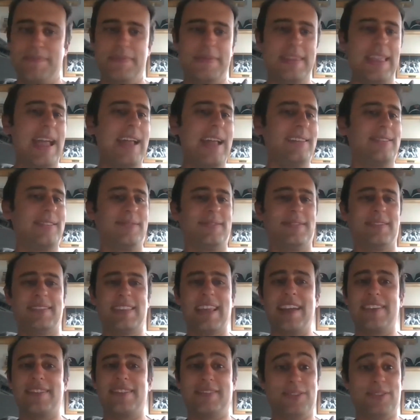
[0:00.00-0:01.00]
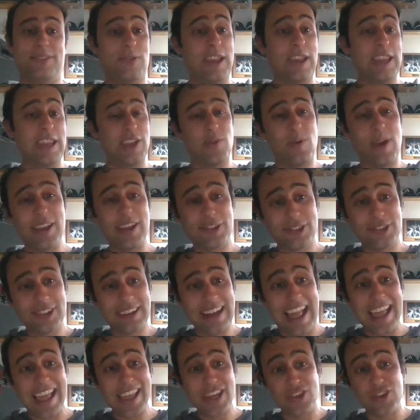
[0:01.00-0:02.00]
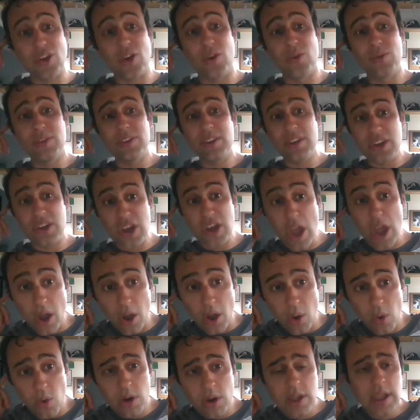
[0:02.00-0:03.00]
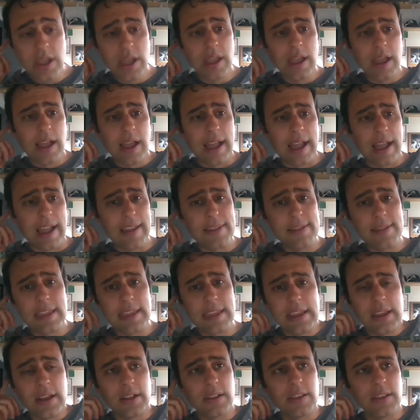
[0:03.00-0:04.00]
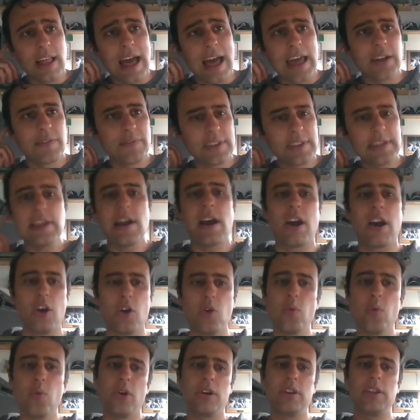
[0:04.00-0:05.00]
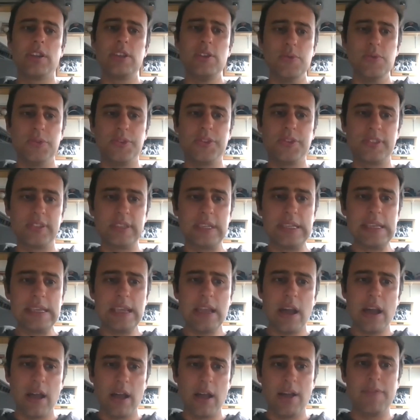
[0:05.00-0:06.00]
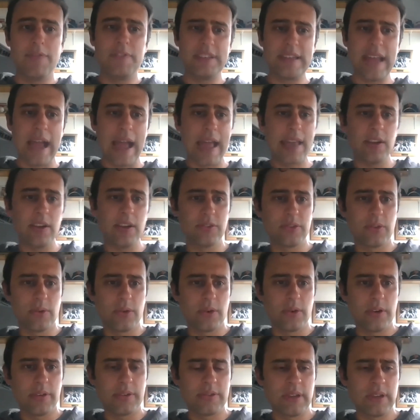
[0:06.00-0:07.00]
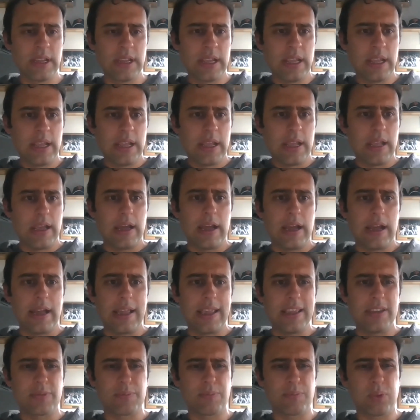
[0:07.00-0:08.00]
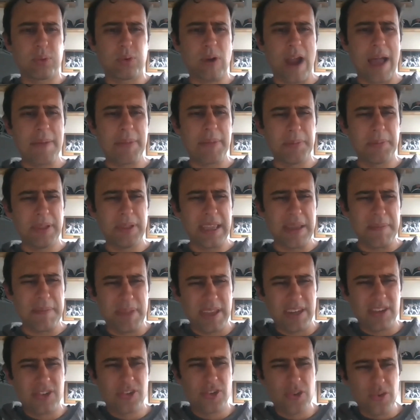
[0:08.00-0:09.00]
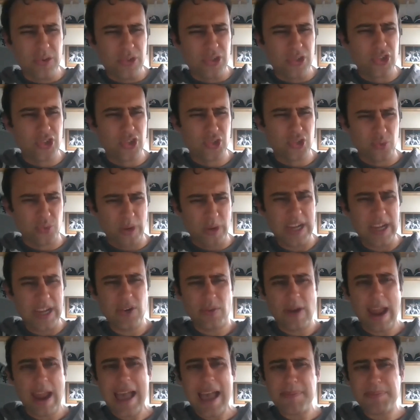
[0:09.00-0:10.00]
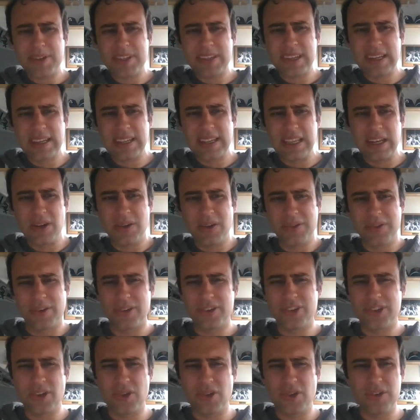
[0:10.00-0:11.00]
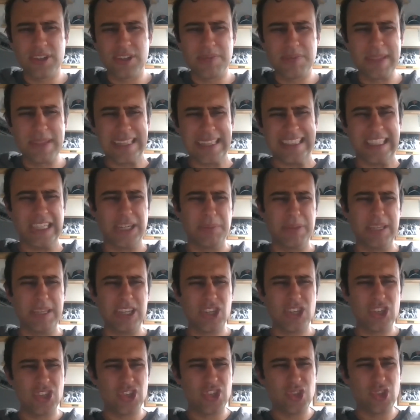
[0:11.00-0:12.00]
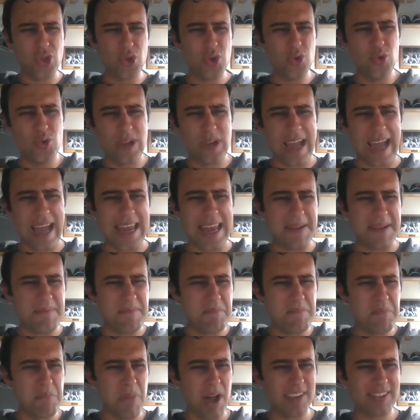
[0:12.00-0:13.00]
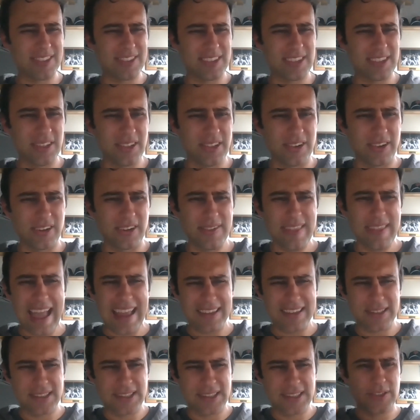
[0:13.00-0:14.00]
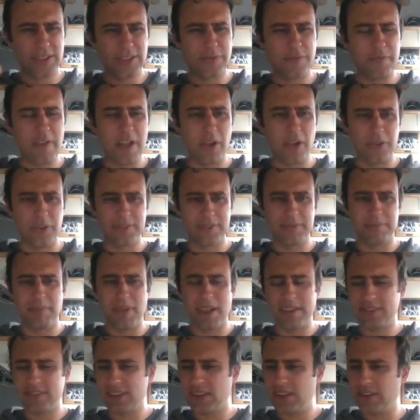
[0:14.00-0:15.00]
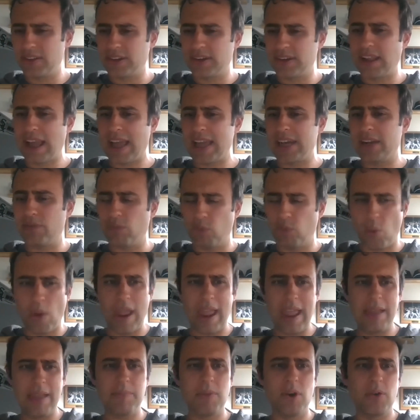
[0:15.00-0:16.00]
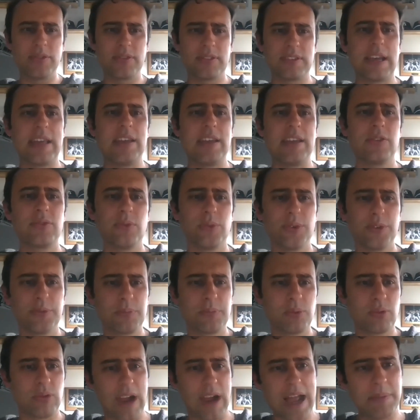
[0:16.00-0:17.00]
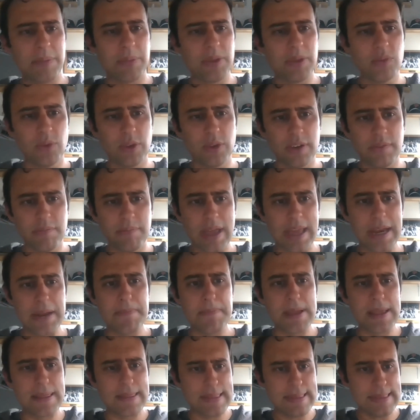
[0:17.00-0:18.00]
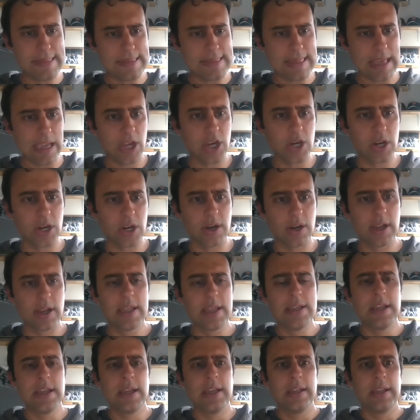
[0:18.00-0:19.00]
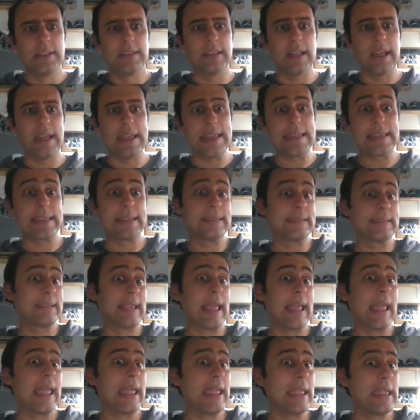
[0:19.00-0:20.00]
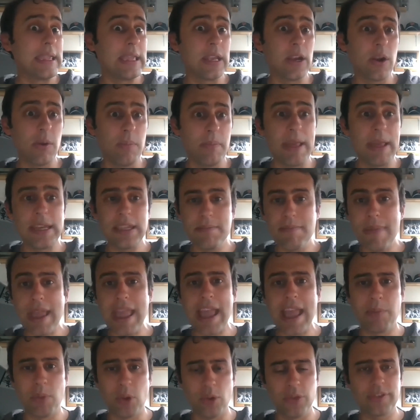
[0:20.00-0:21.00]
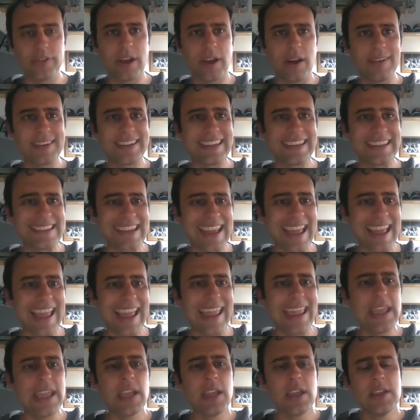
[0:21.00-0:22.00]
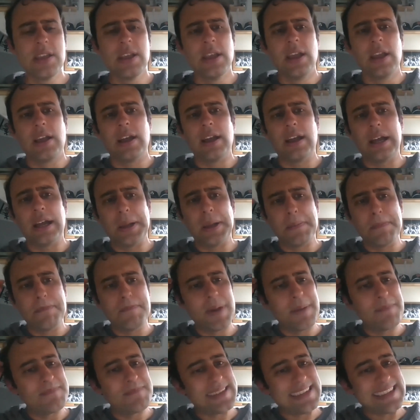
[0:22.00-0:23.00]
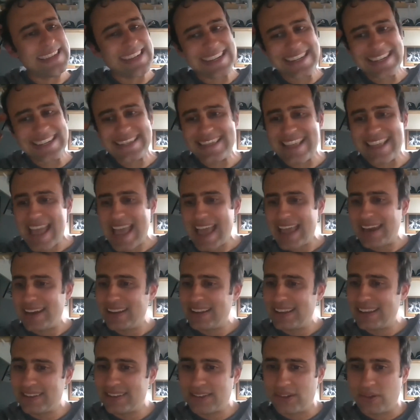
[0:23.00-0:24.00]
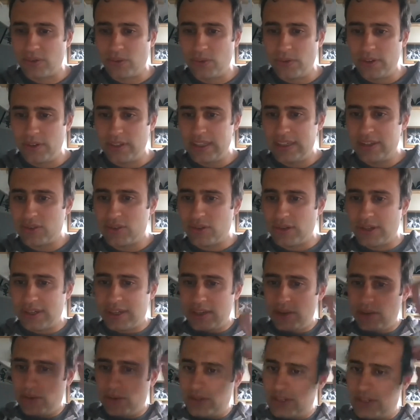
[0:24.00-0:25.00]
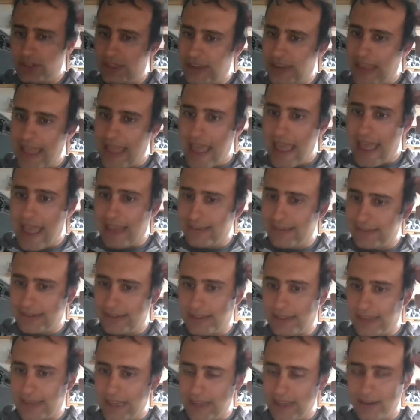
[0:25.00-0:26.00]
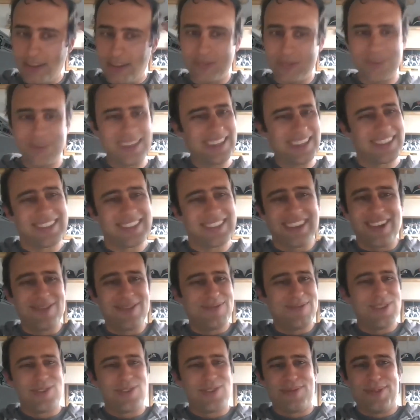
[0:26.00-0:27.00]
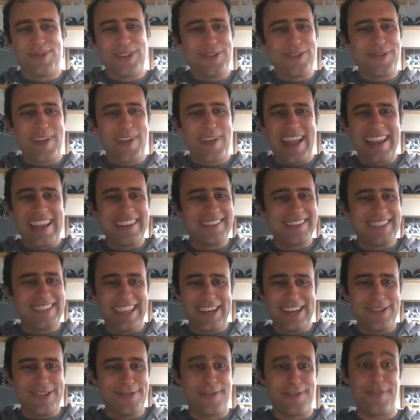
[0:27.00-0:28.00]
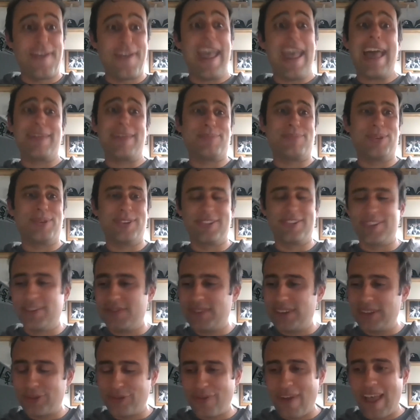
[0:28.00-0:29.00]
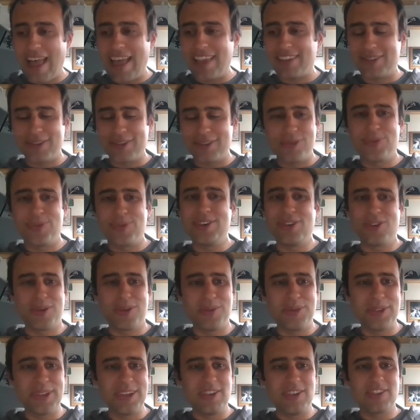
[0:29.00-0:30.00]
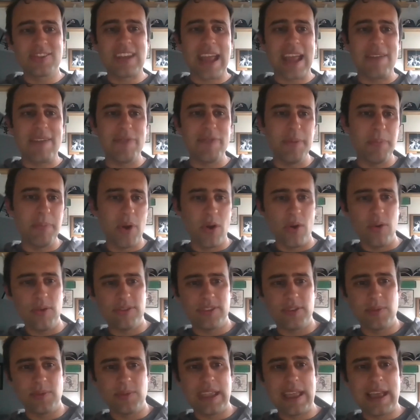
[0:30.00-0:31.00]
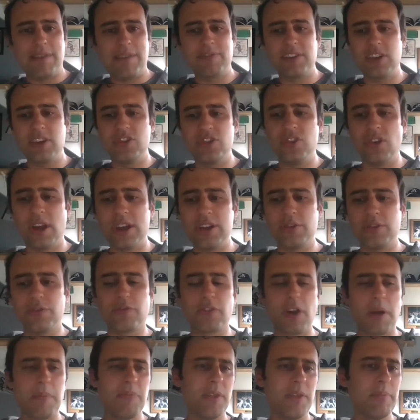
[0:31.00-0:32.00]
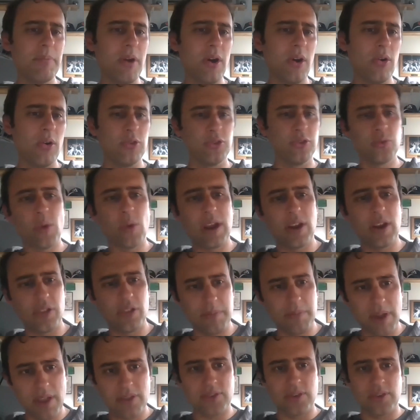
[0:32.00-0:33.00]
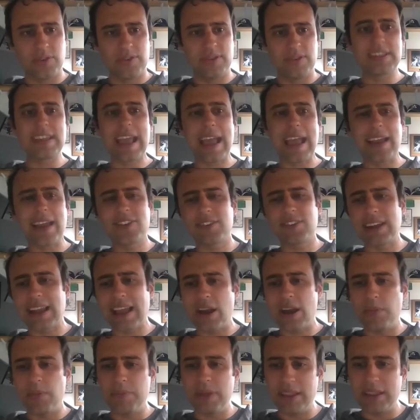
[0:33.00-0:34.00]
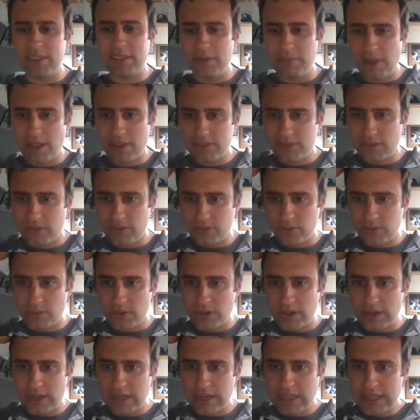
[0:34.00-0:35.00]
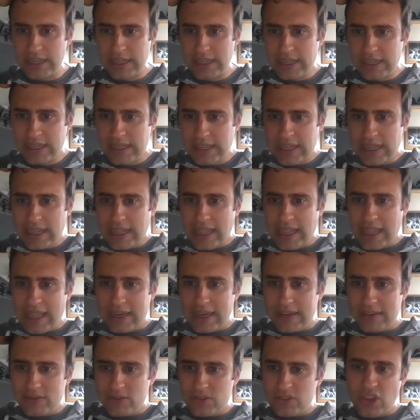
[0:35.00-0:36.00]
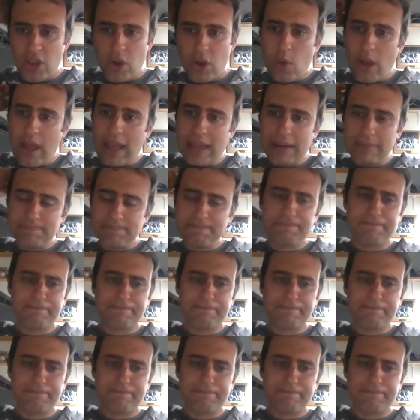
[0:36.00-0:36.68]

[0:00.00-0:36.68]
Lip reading: that's a great question. I don't know. I think a lot of the artwork you see of dinosaurs is probably a bit too shrink wrapped. You know, they're shown to be a little bit too kind of muscular in that svelte, muscular kind of way. Most dinosaurs probably would have been a bit thicker, like, say, you know, many mammals are today. But beyond that, that's a really tricky one to ask because we just don't normally find, you know, fat preserved as fossils. We normally just have the bones, and we have to judge from the bones where the muscles attach and how big the muscles were, and so on.